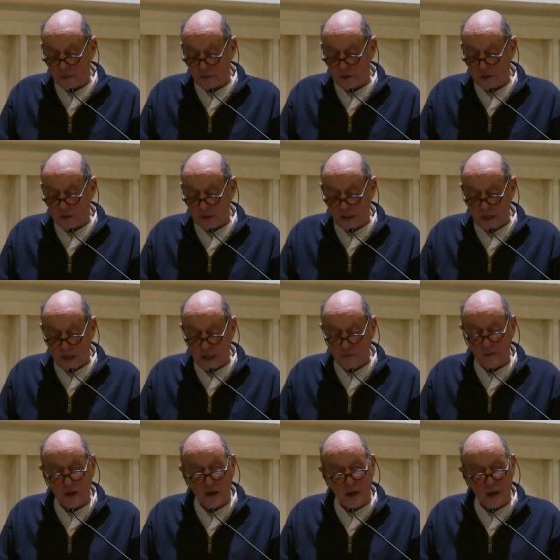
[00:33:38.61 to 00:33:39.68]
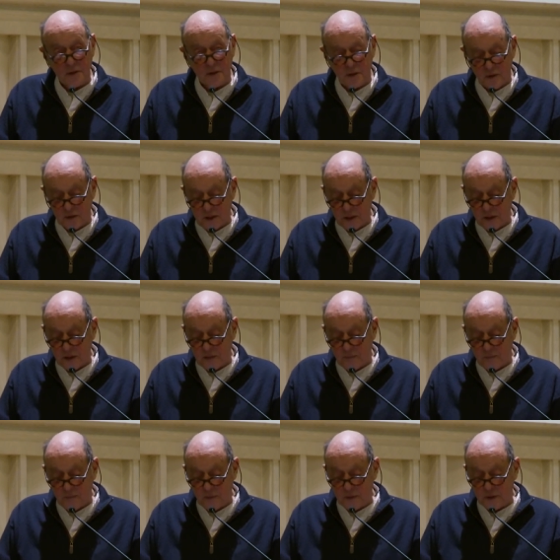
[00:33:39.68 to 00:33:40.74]
where you can have a concentration
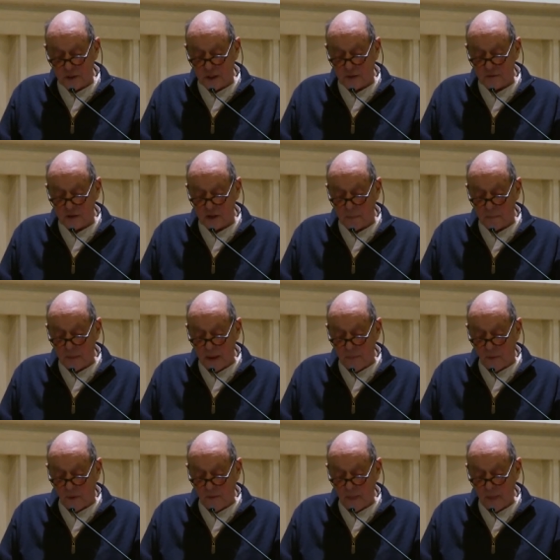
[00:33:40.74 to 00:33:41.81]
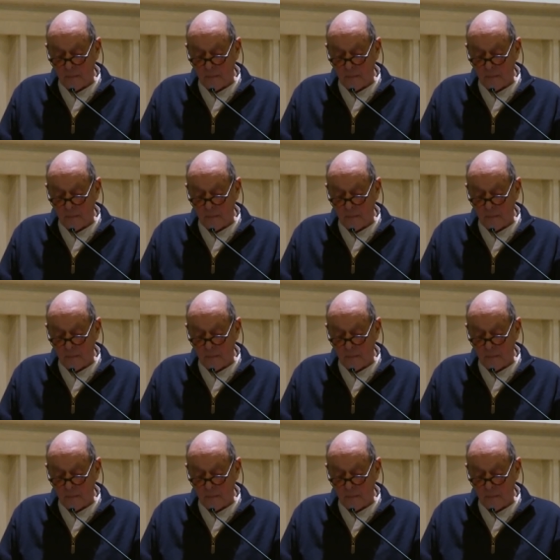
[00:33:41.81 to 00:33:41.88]
of foodstuffs and people